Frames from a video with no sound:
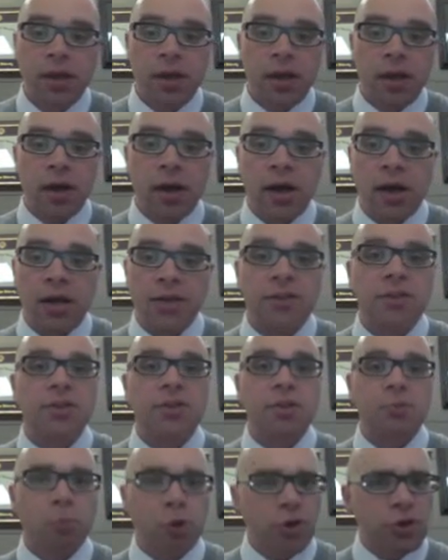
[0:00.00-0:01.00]
It's
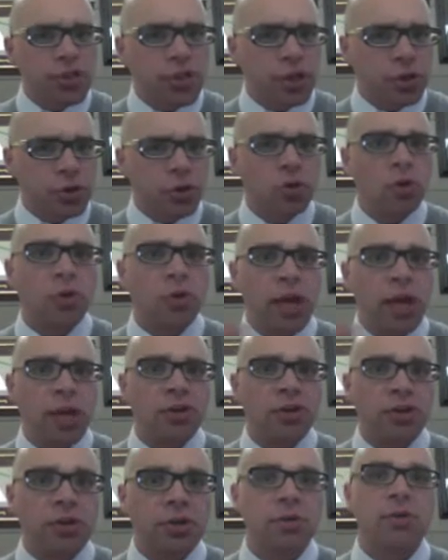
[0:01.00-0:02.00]
a pretty central
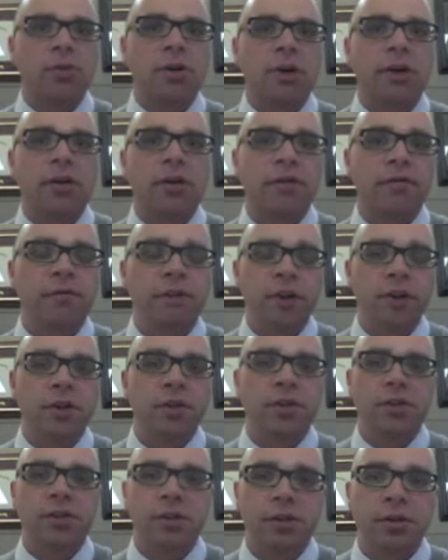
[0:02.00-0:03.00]
location, kind of
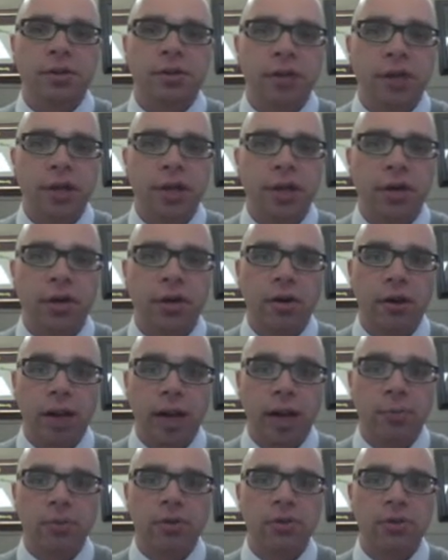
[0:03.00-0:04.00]
convenient to get here to
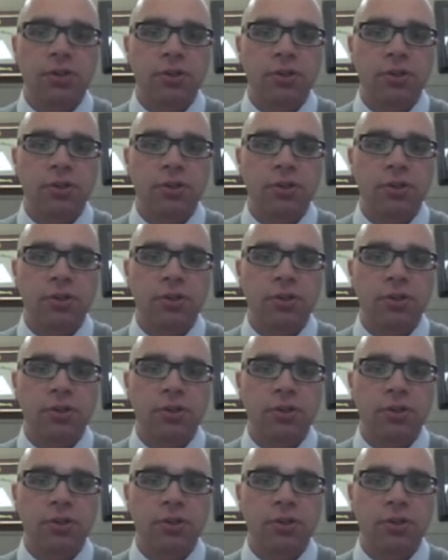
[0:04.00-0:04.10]
campus,